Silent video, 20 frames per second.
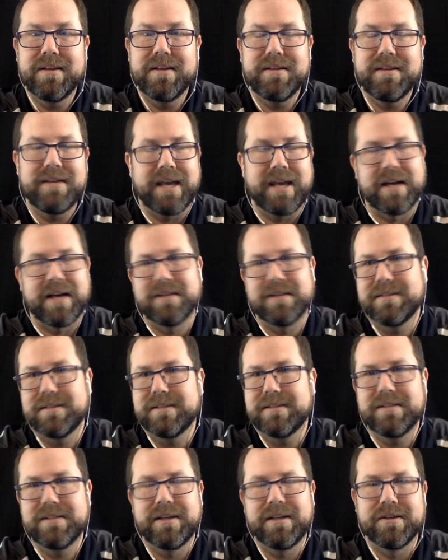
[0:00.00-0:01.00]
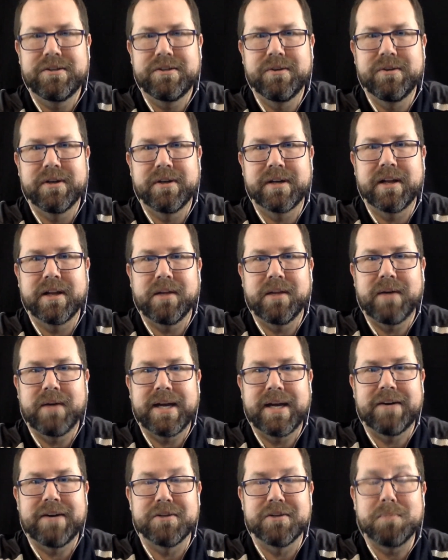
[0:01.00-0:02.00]
200
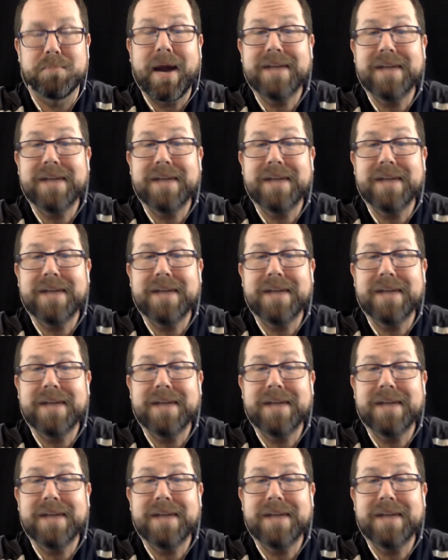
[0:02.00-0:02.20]
kilowatt hours,